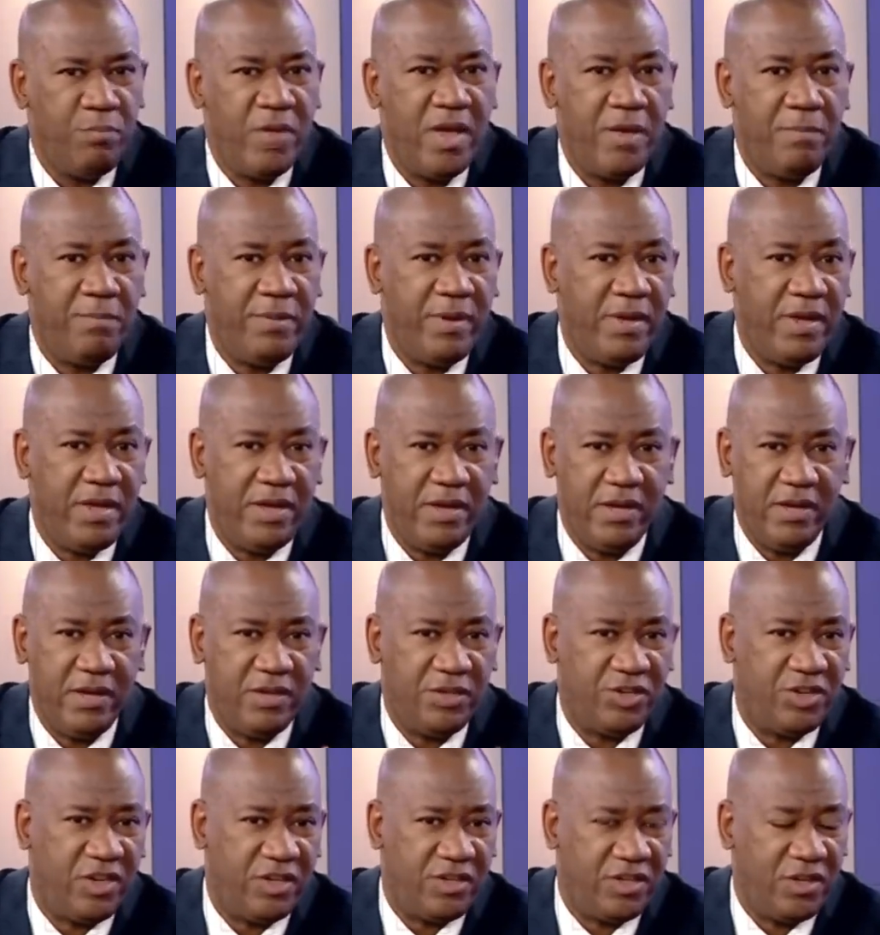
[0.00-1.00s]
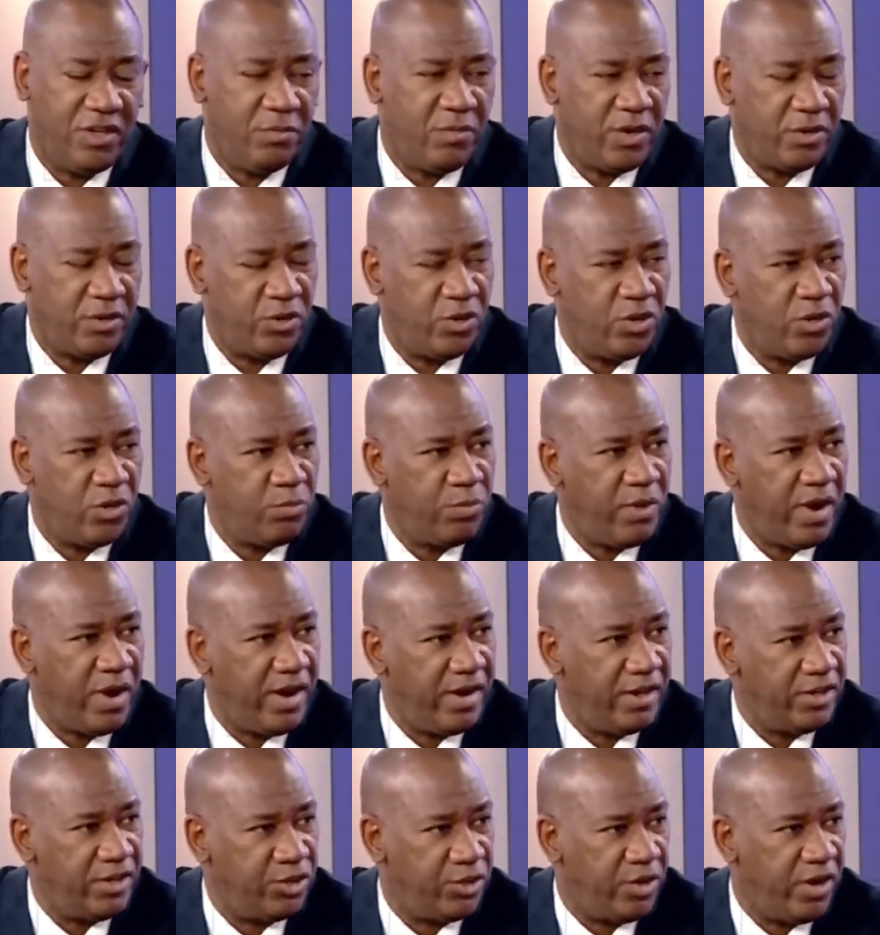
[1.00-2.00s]
Maybe Shetima
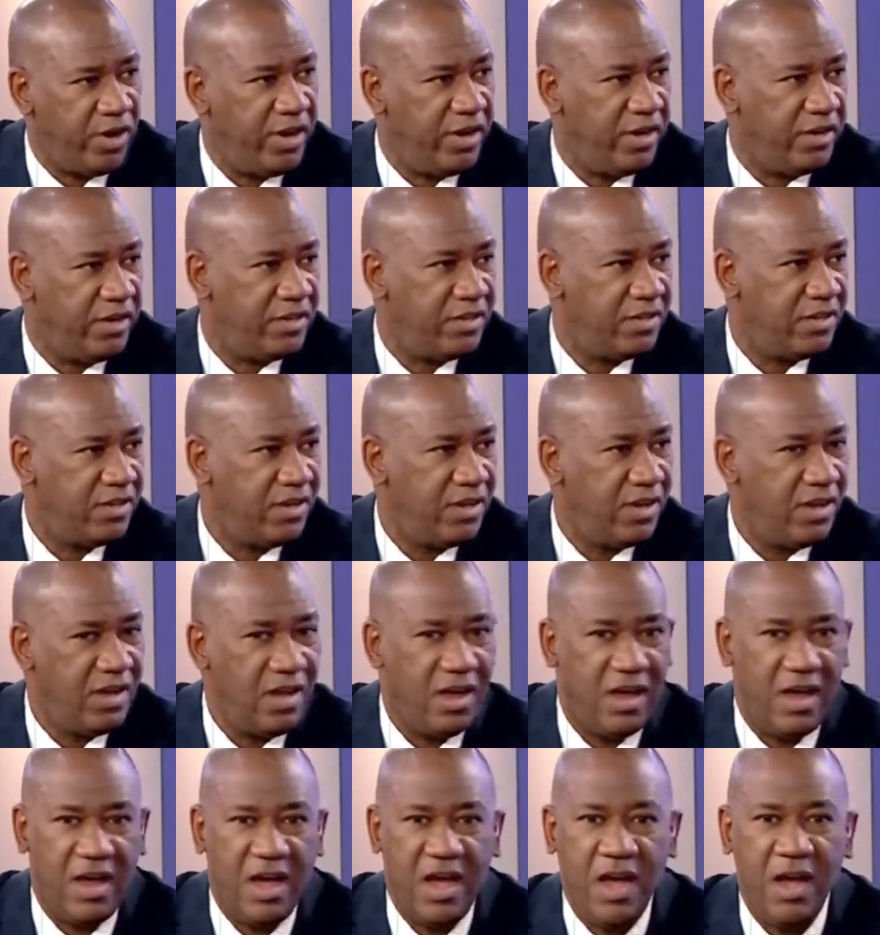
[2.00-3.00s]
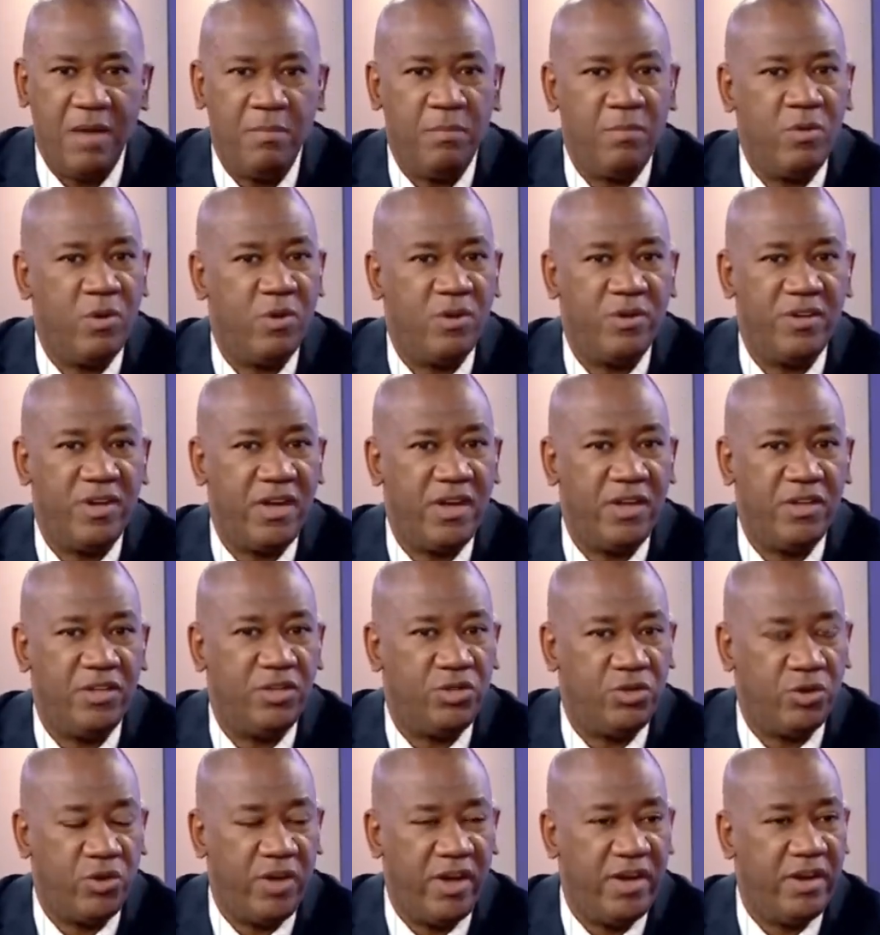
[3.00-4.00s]
Tinubu are enjoying it. I'm not
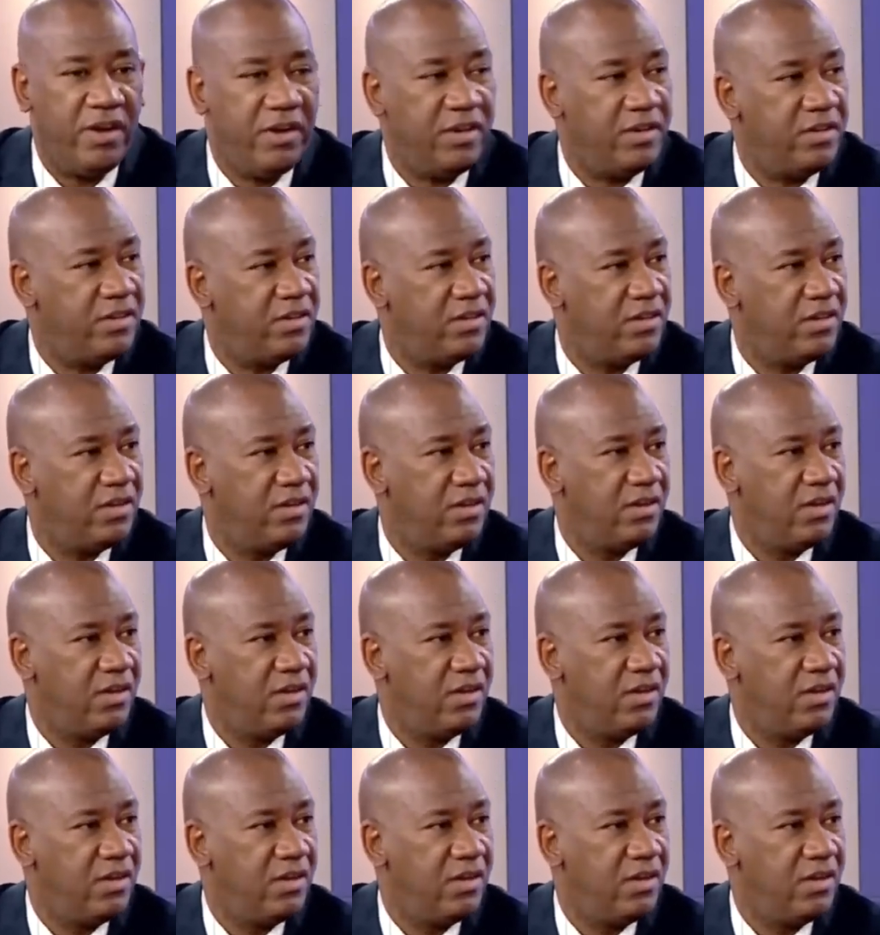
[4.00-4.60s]
enjoying it.